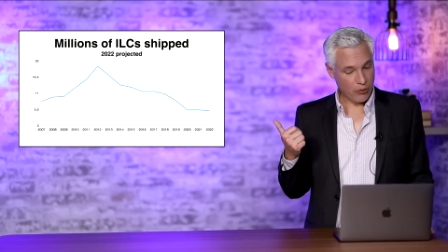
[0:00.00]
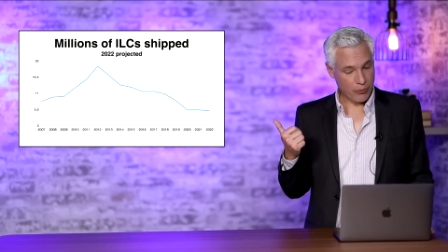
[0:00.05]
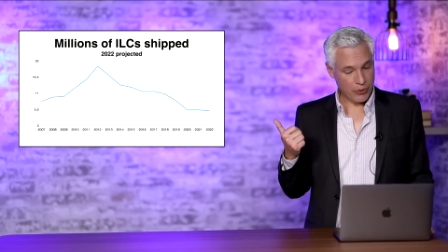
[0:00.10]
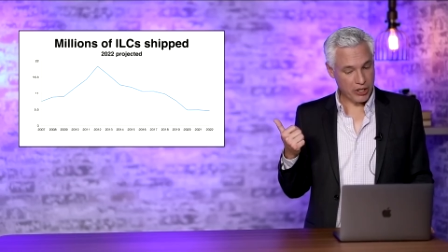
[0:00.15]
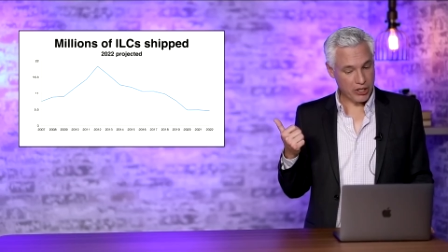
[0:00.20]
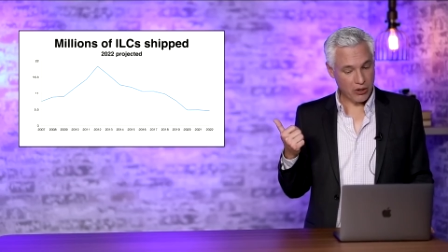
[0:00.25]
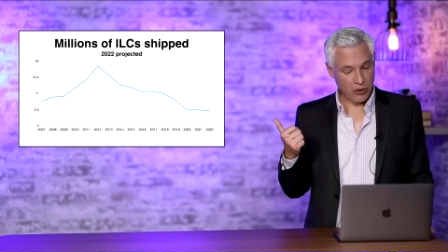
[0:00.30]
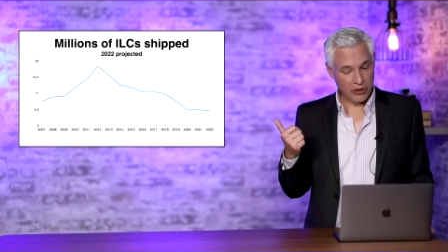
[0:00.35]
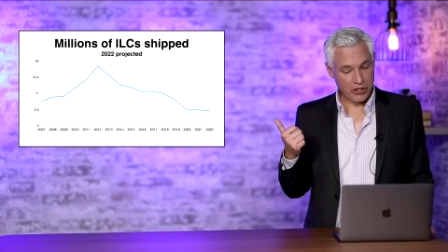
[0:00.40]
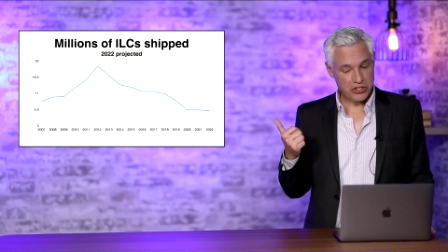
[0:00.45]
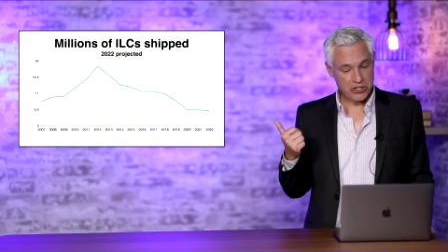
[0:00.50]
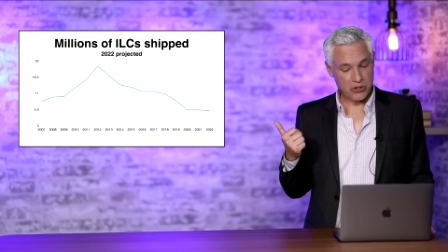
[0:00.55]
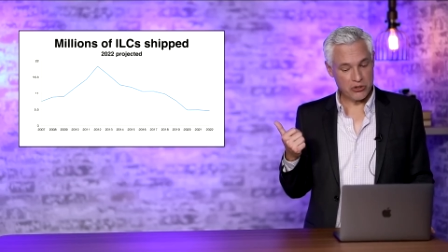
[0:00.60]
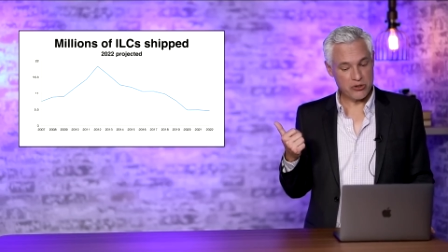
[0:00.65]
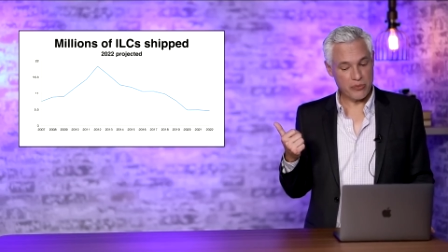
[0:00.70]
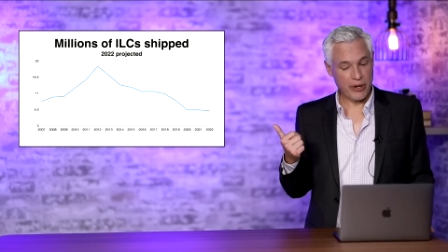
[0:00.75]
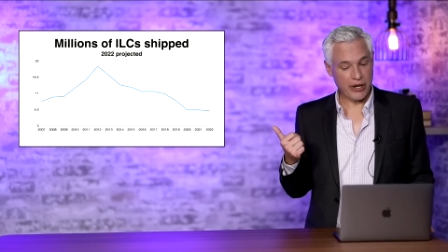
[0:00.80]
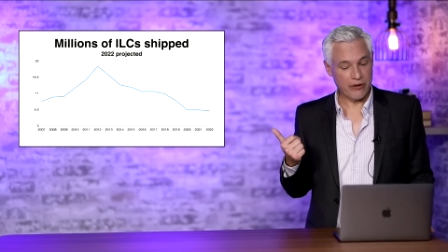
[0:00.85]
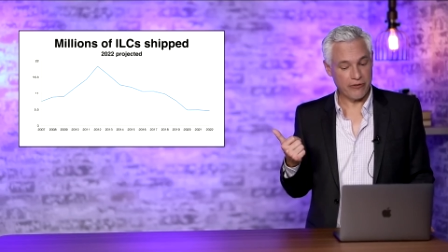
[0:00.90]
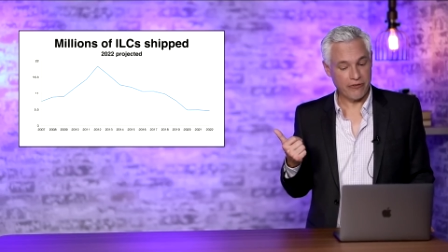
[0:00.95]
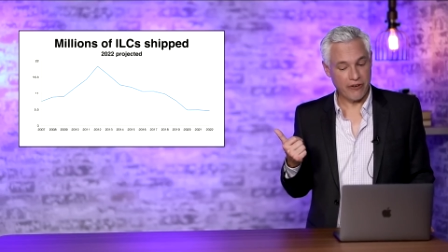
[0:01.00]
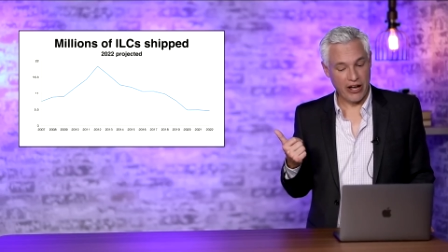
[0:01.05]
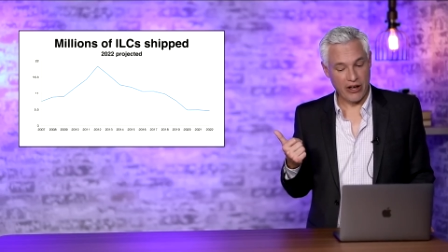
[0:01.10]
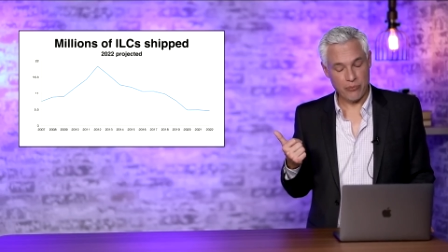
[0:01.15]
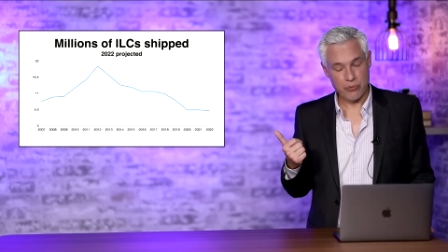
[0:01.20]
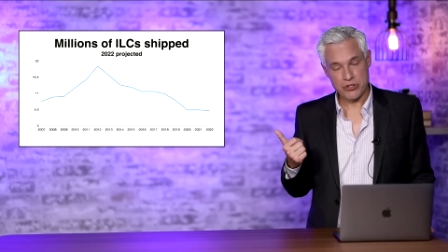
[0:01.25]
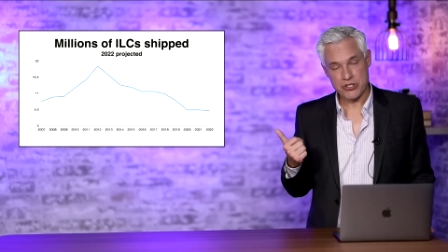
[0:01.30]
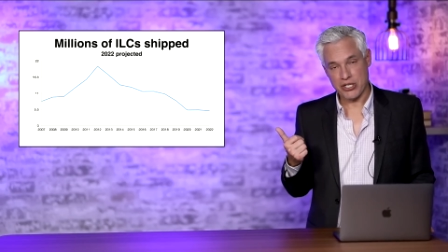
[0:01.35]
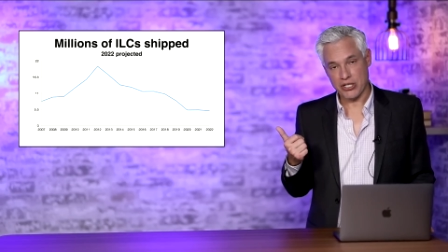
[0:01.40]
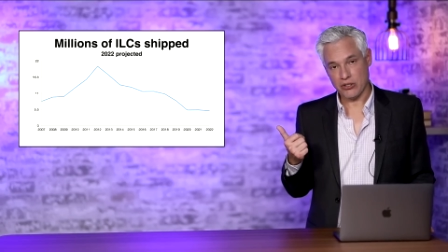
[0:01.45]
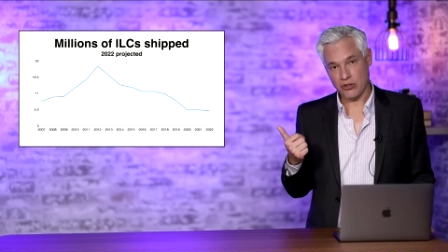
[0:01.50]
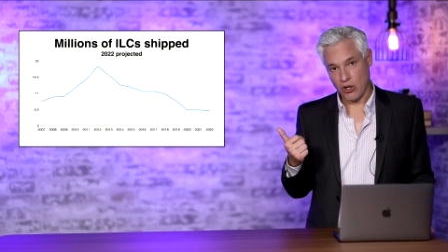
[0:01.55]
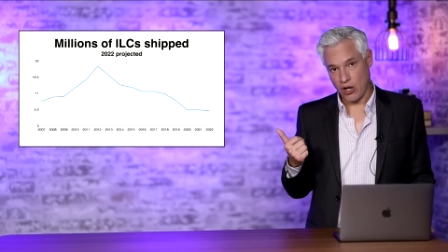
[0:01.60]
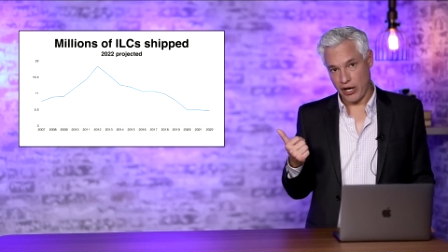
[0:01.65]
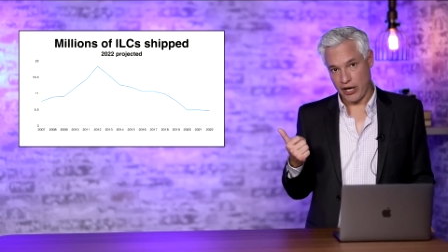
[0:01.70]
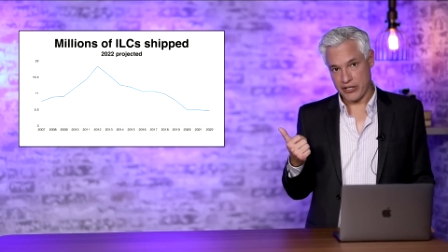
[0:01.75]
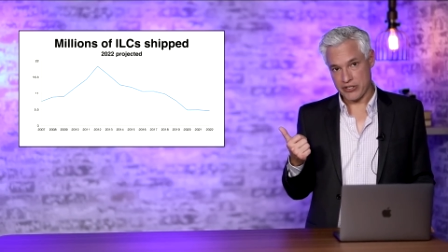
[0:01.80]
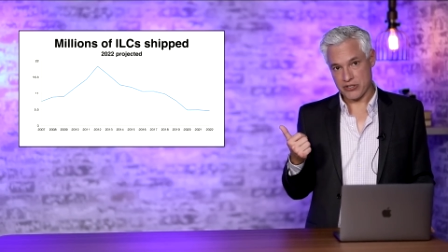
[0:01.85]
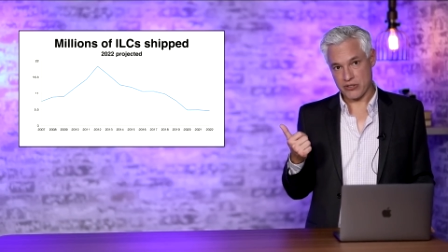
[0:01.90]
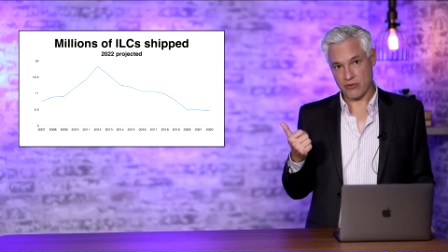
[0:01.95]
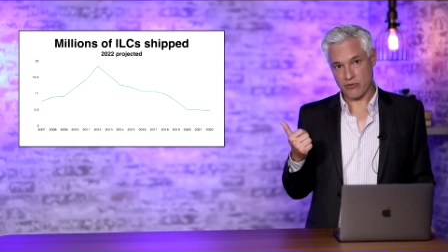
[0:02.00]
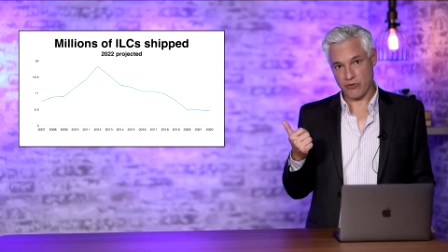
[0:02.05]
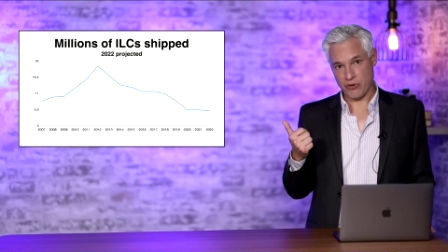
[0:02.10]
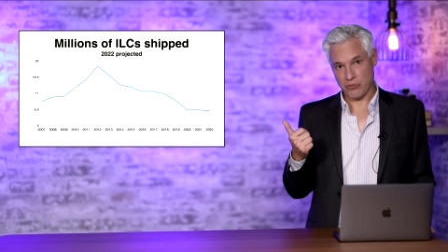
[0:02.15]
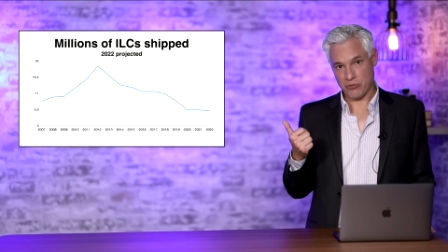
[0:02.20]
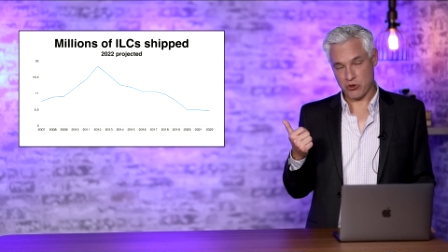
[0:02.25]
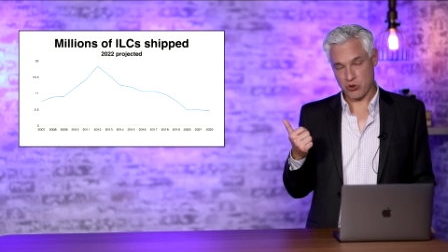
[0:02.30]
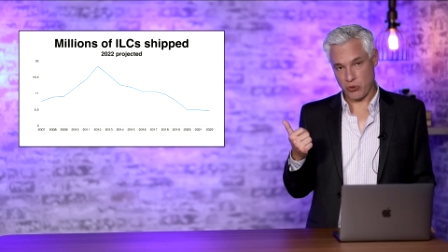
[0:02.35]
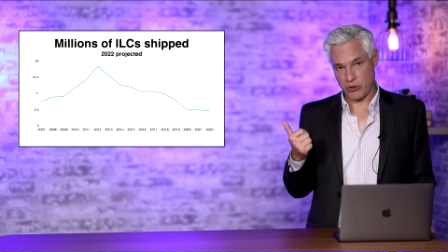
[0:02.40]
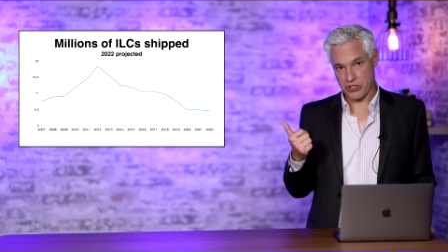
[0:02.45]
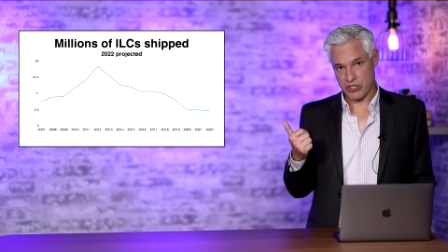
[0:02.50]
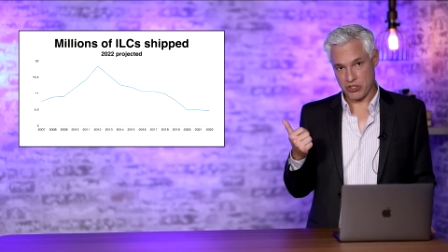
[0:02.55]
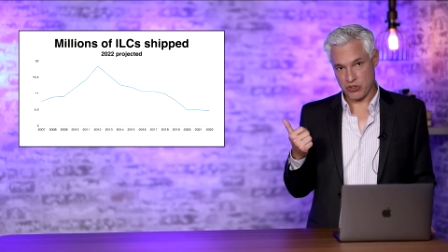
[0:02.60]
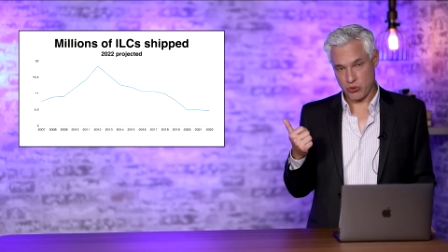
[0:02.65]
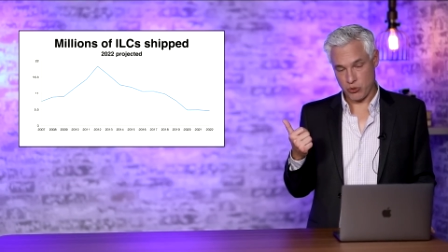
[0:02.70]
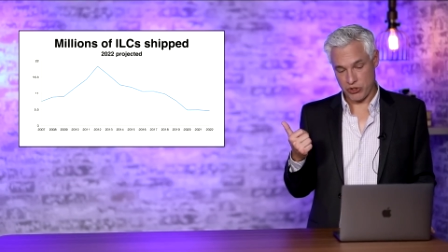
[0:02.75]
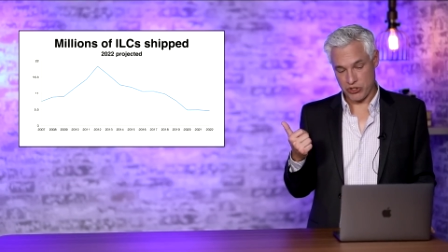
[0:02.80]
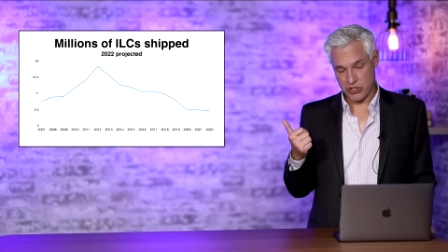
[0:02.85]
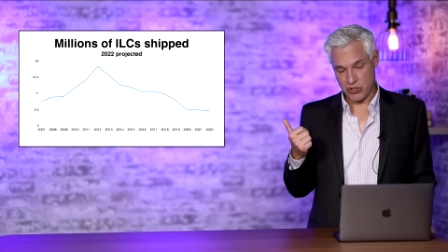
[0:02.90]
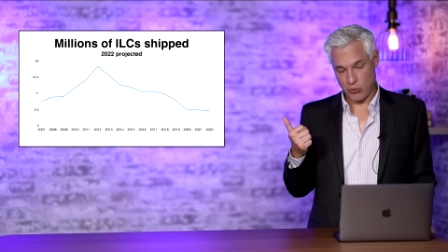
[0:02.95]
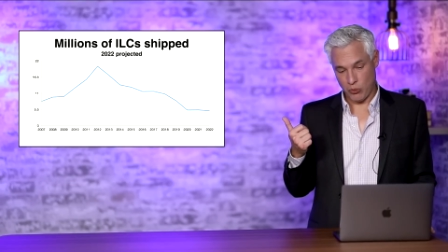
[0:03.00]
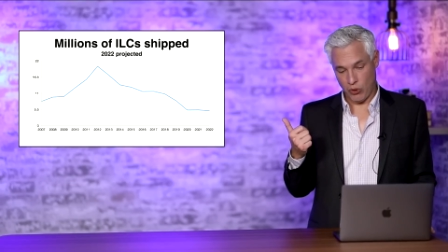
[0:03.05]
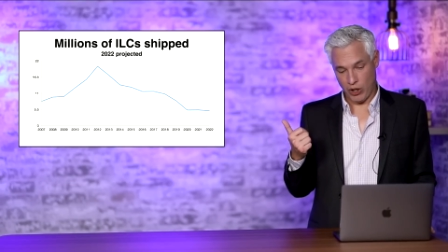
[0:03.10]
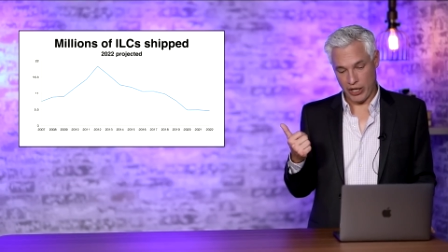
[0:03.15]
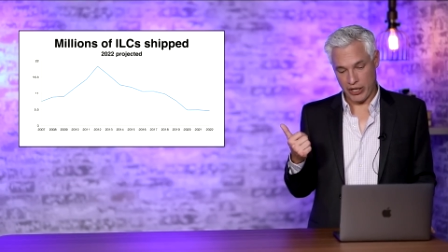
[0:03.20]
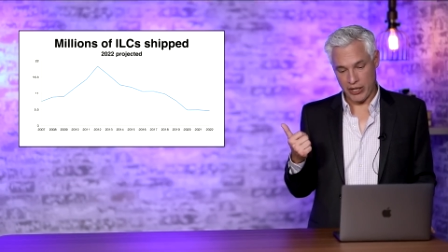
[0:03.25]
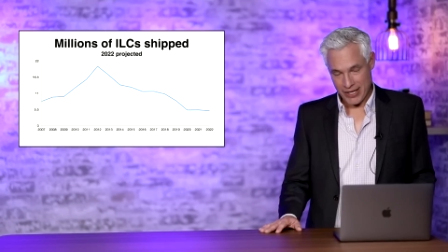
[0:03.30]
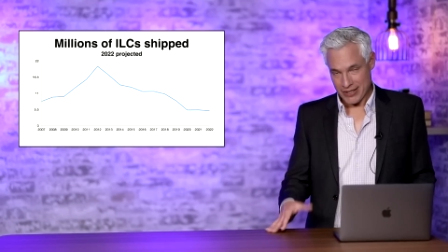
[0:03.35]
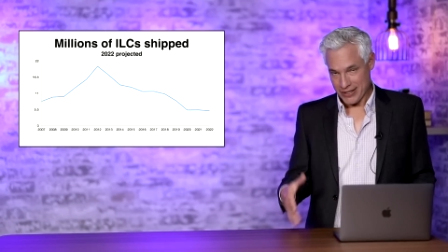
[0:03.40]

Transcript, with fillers: but it only shows about a 5% loss from 2021.